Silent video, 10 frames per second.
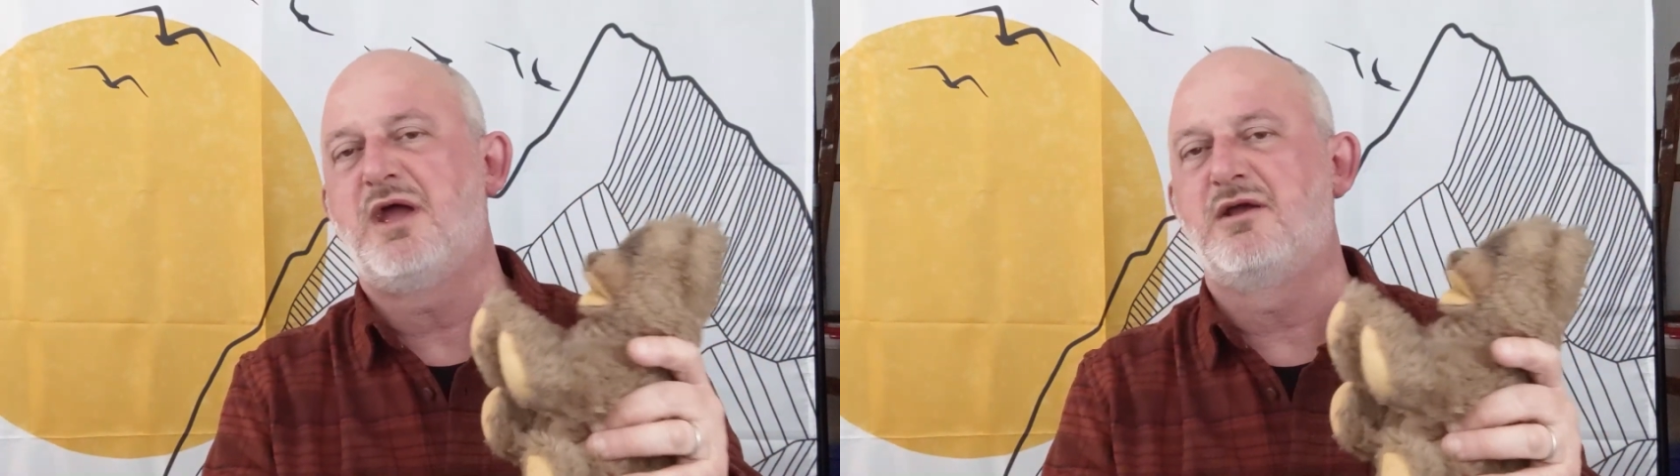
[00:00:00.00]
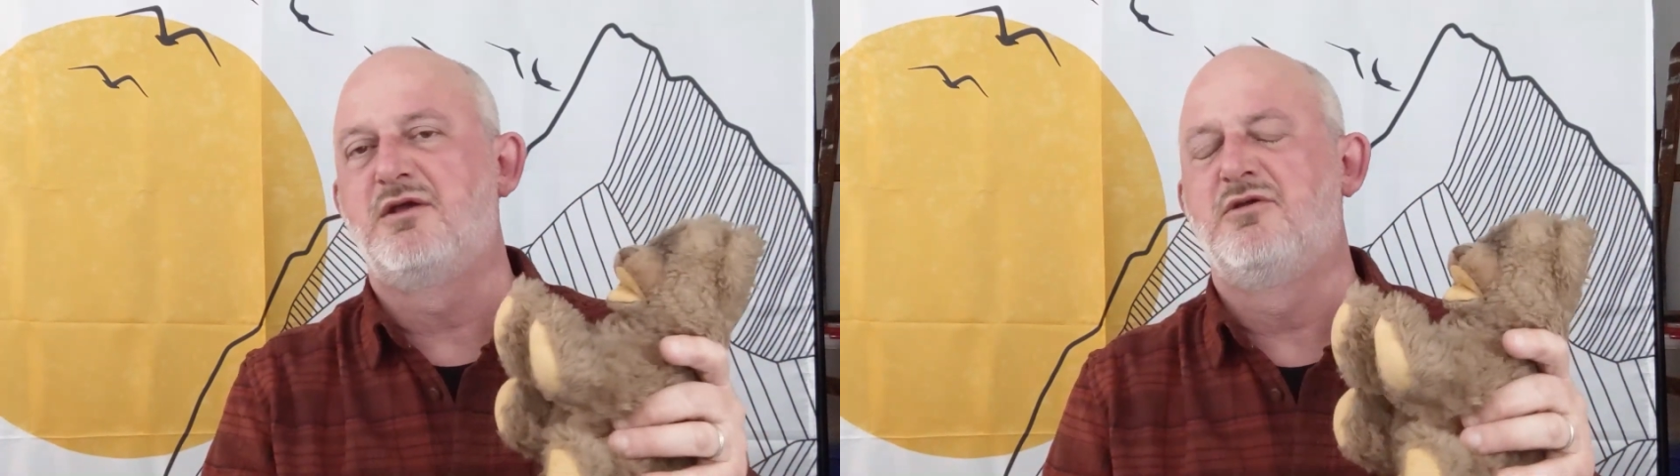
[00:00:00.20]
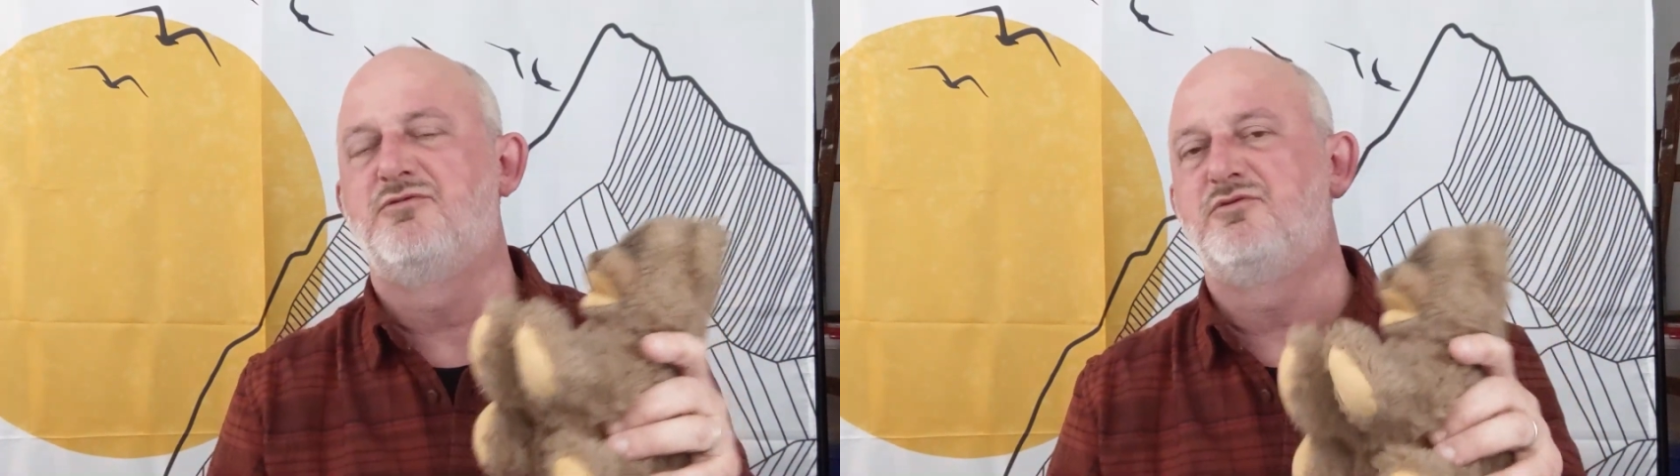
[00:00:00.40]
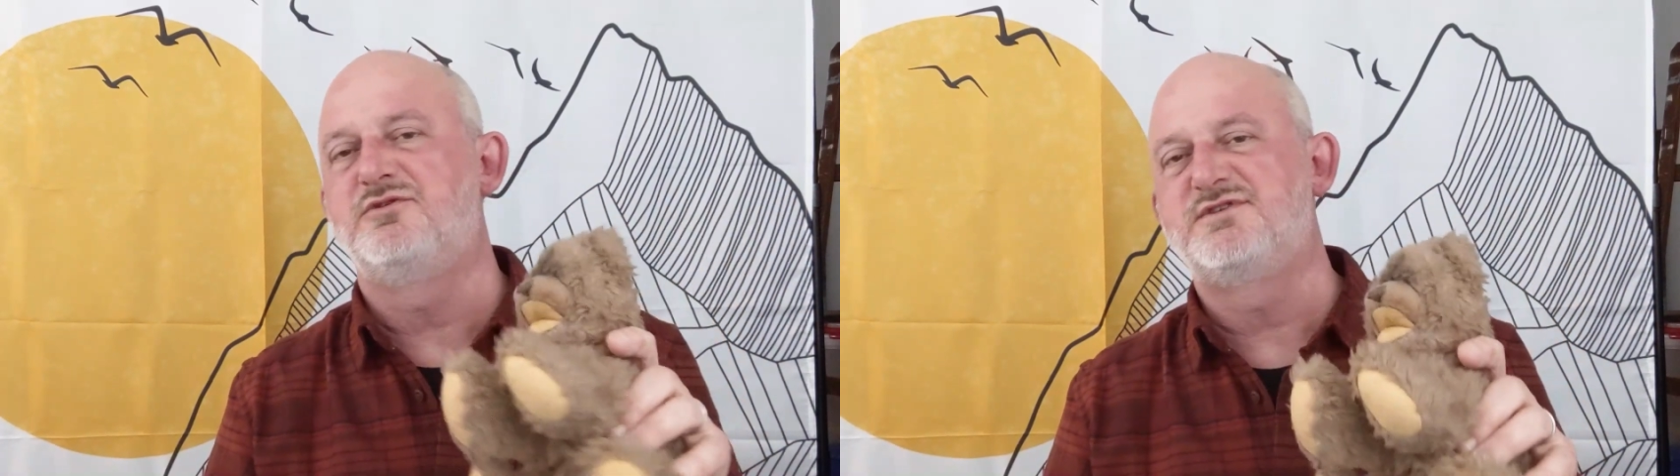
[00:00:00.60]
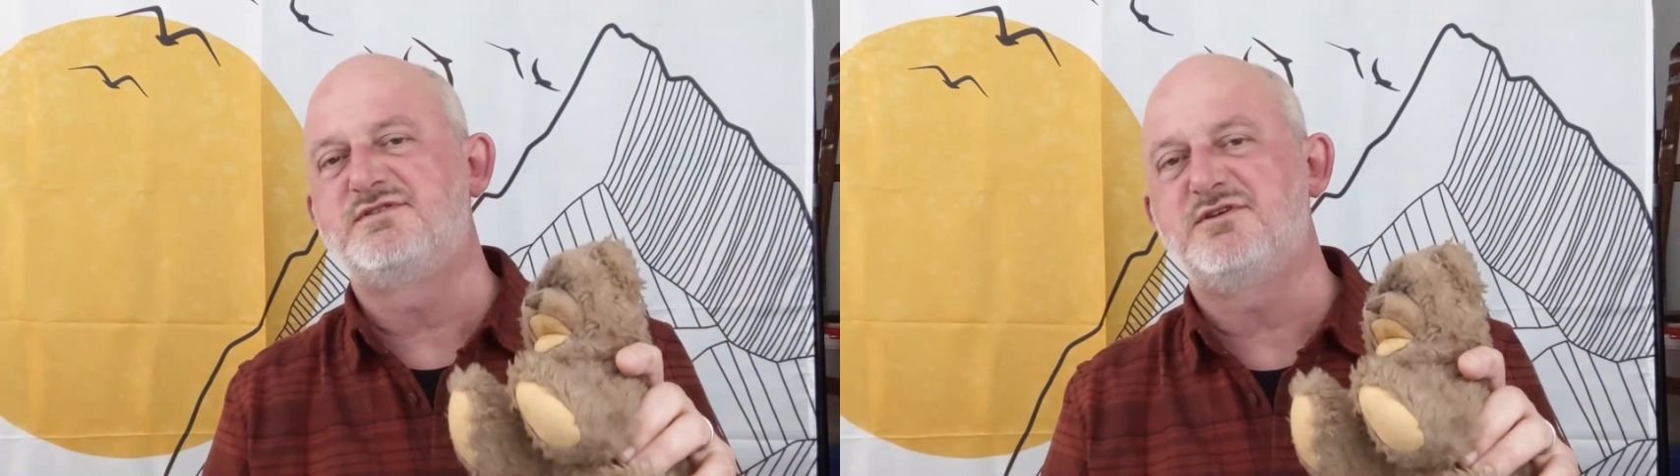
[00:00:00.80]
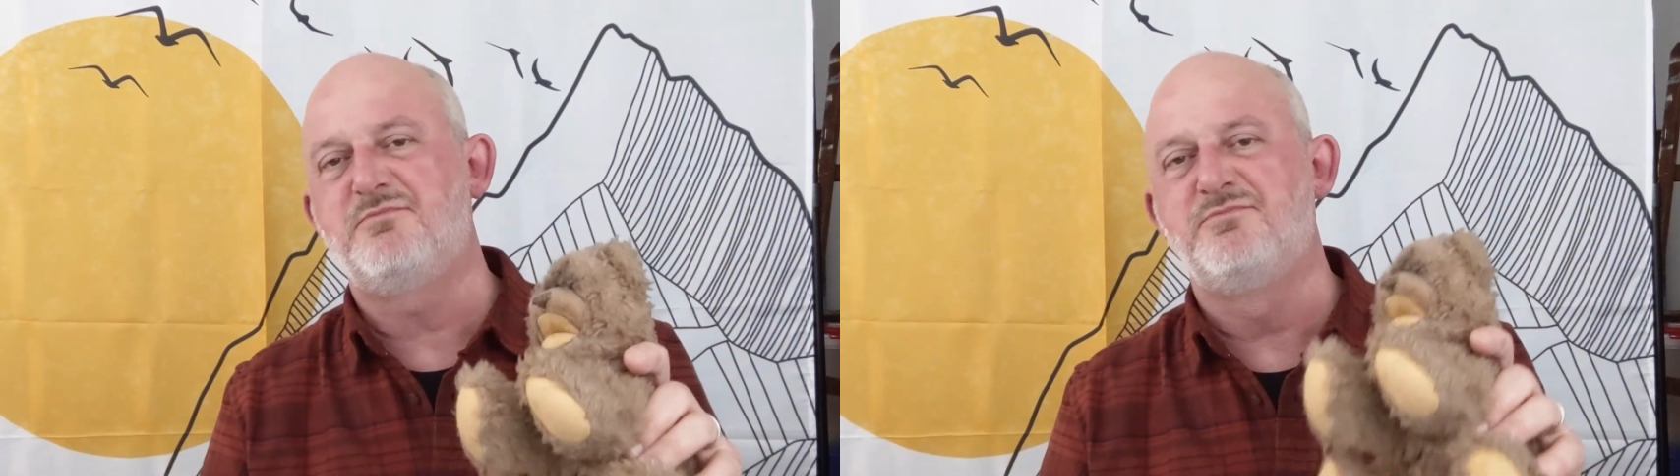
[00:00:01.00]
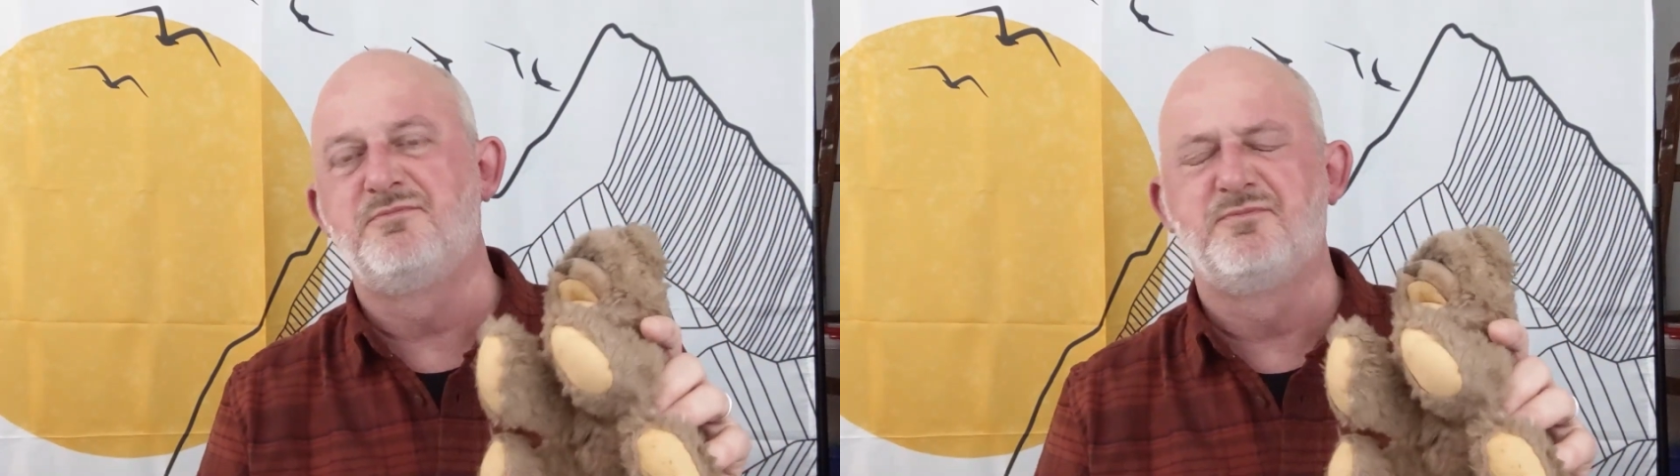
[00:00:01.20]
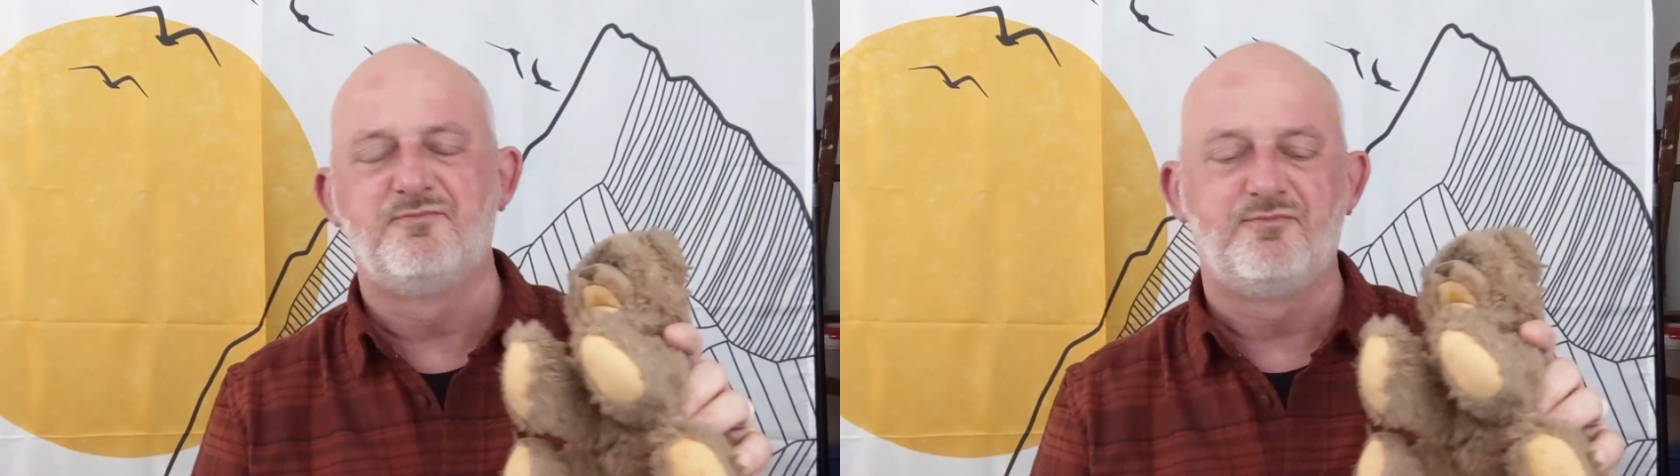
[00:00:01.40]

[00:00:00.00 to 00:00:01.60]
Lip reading: back through the system.